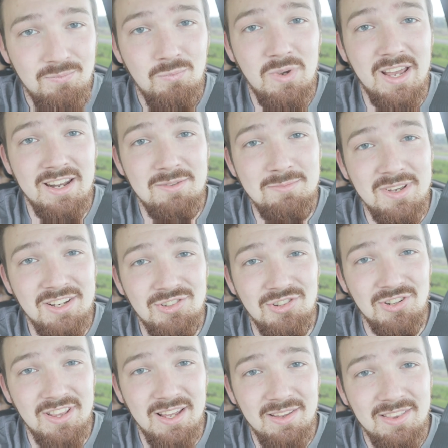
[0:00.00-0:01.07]
we had to make
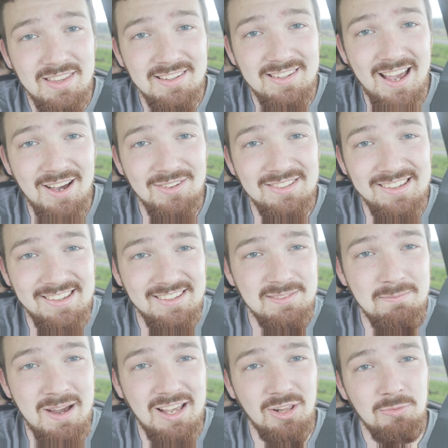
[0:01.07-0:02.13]
sure that this house
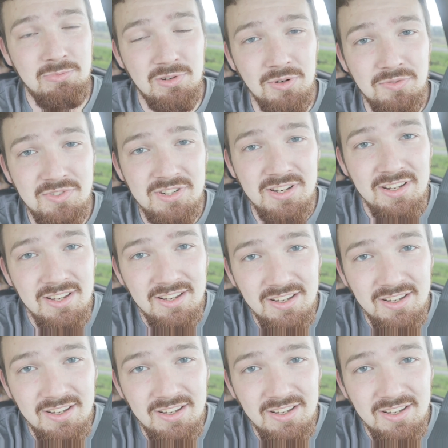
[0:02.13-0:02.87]
is Milo proofed.